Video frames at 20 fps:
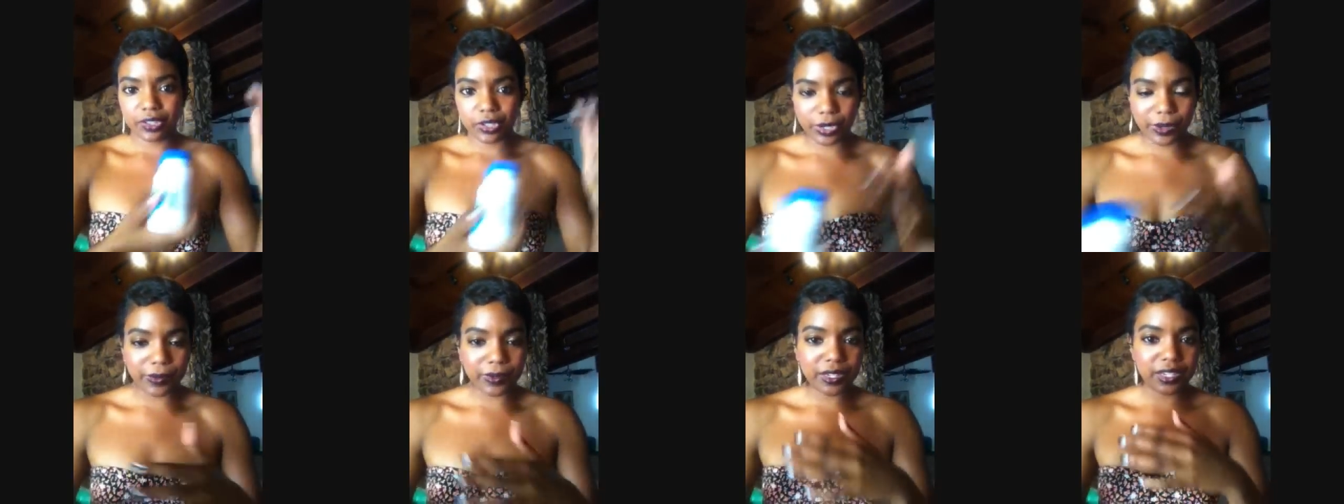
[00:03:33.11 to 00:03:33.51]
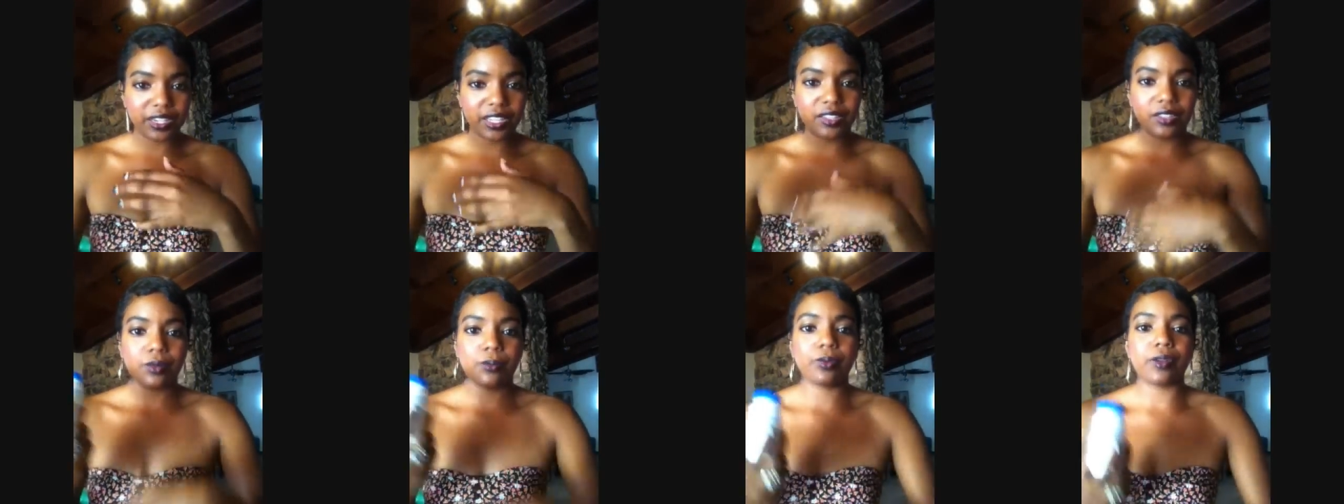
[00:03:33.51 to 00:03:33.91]
go with
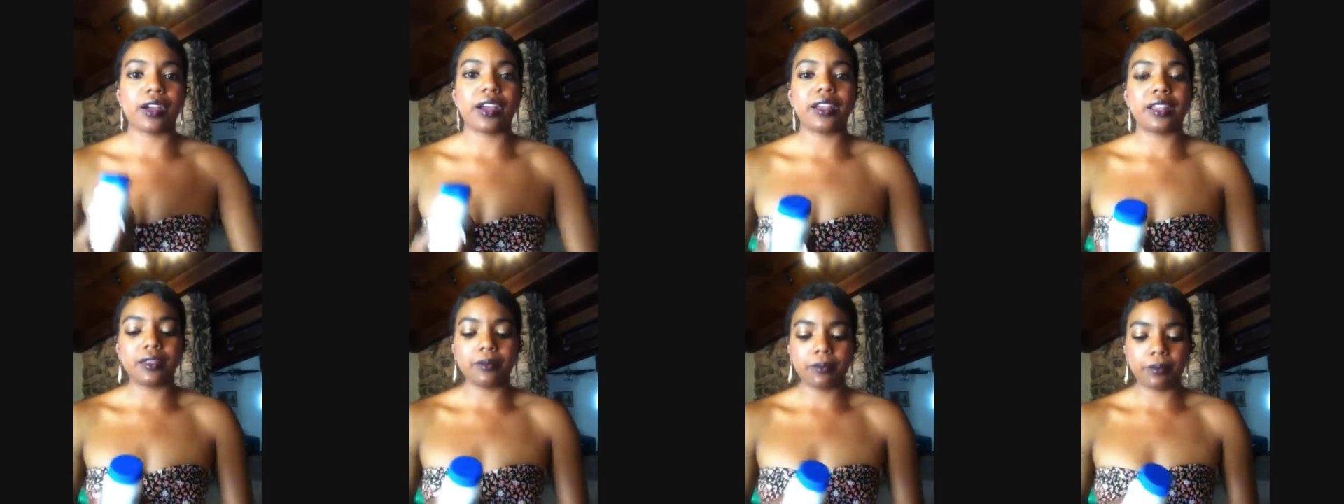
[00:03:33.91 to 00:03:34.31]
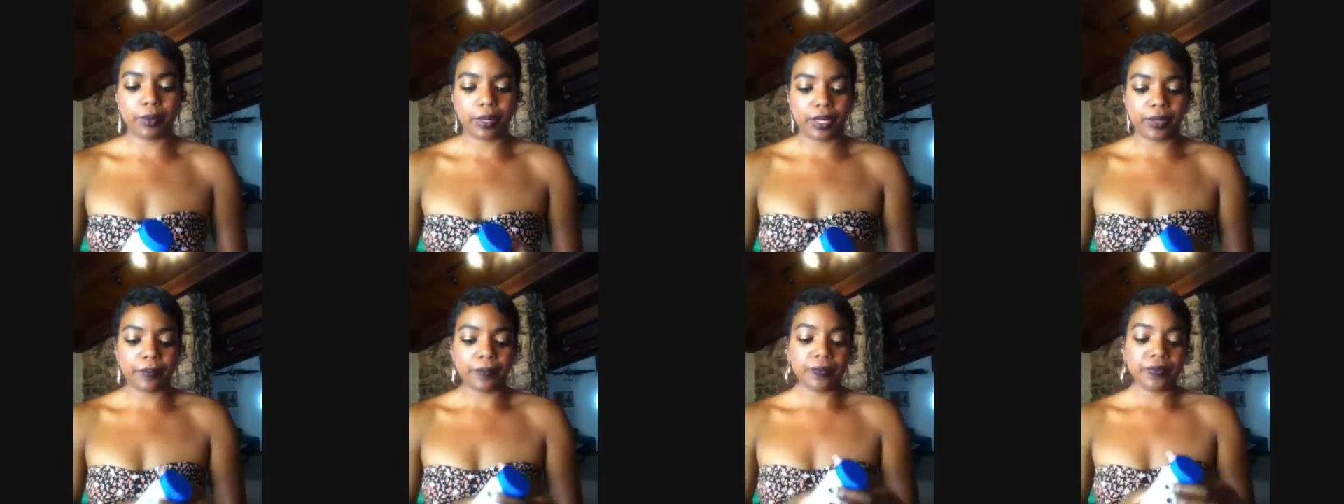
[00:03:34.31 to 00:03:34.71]
another product
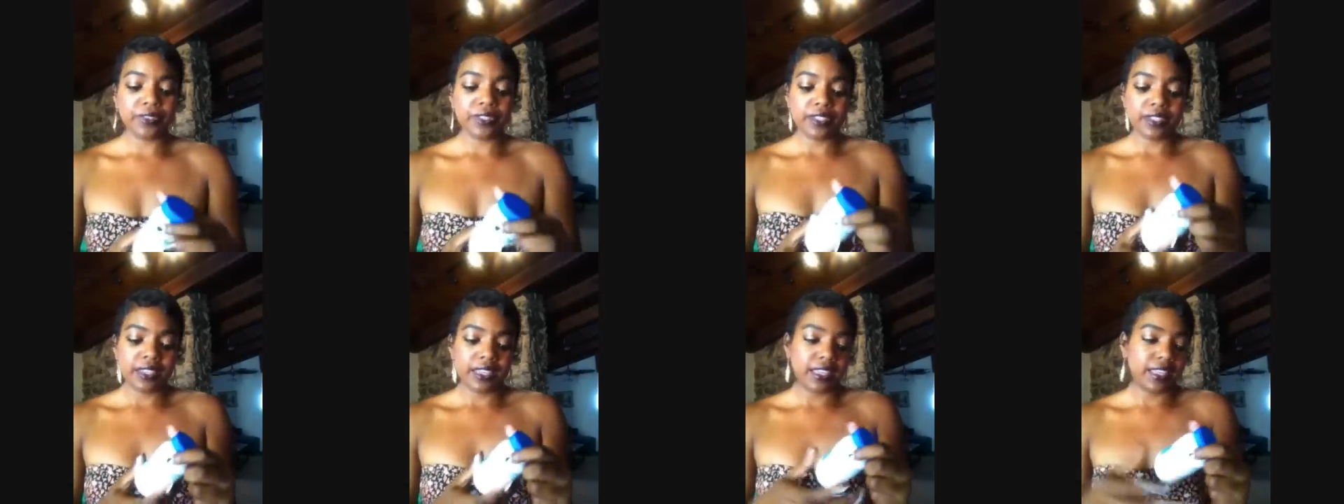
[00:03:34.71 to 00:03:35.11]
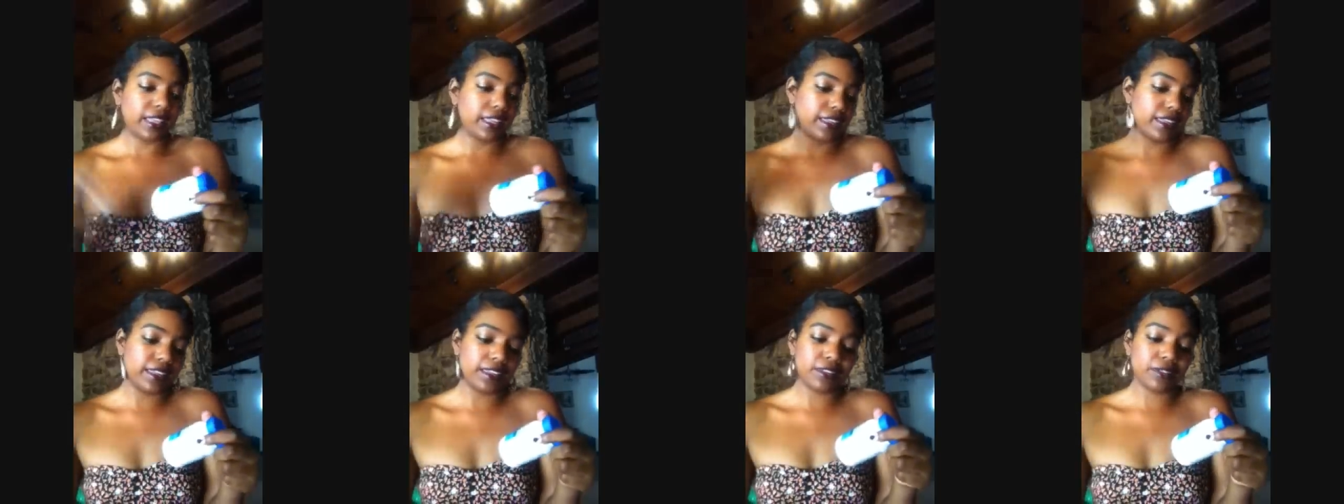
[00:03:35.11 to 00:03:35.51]
but
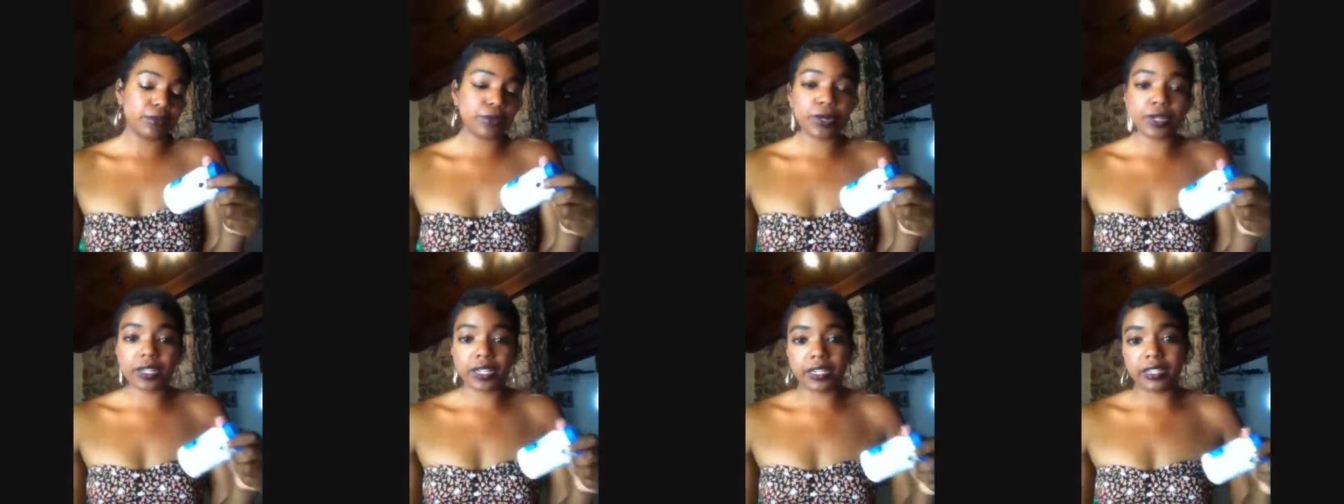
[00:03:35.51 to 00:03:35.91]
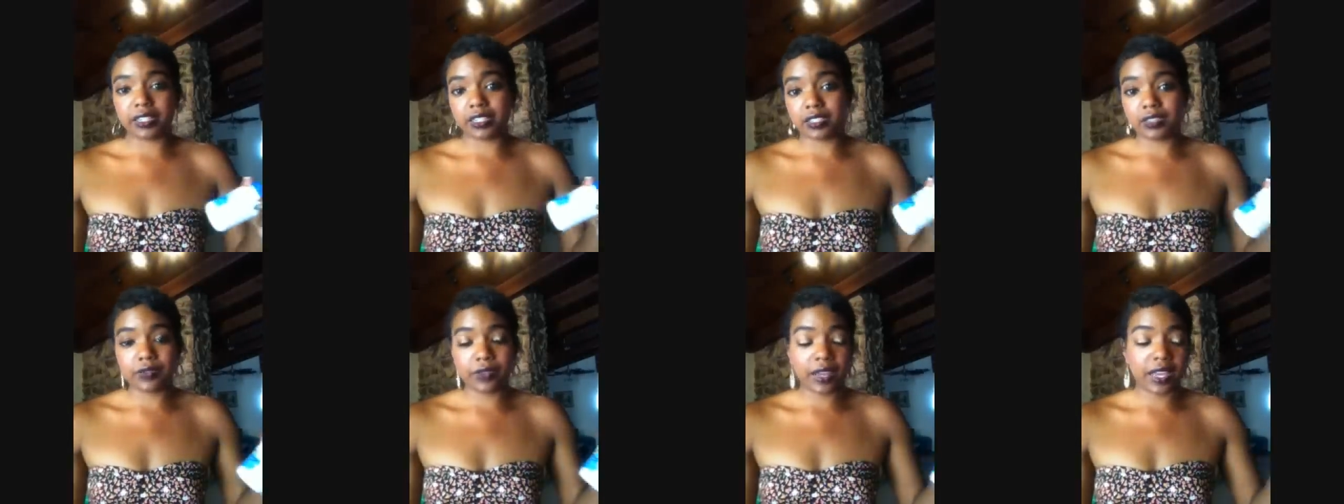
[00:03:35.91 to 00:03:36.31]
it's working
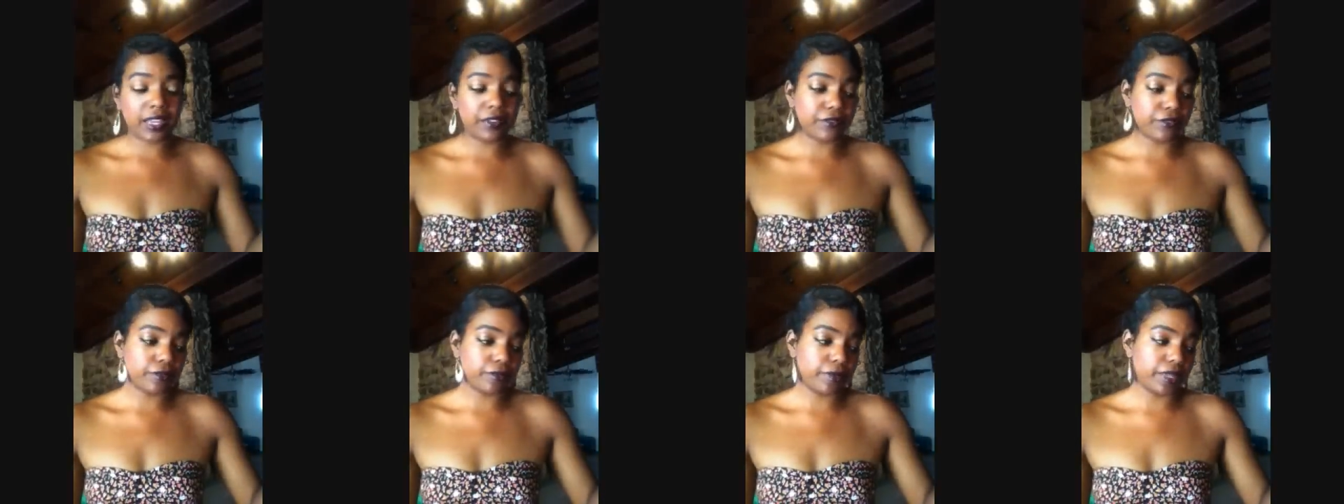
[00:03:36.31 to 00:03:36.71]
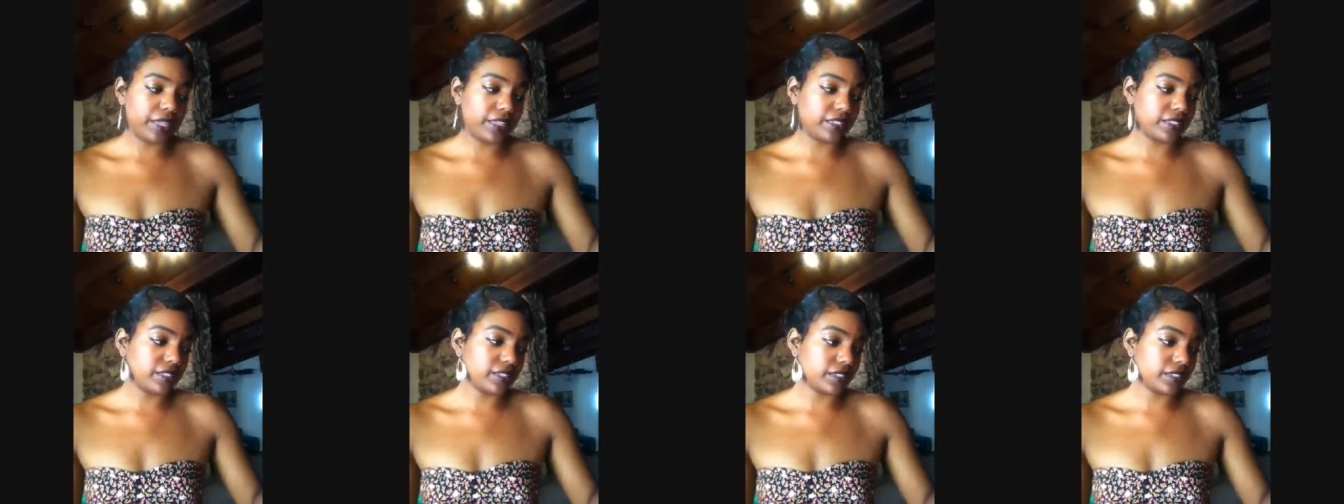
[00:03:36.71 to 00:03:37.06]
just fine for me.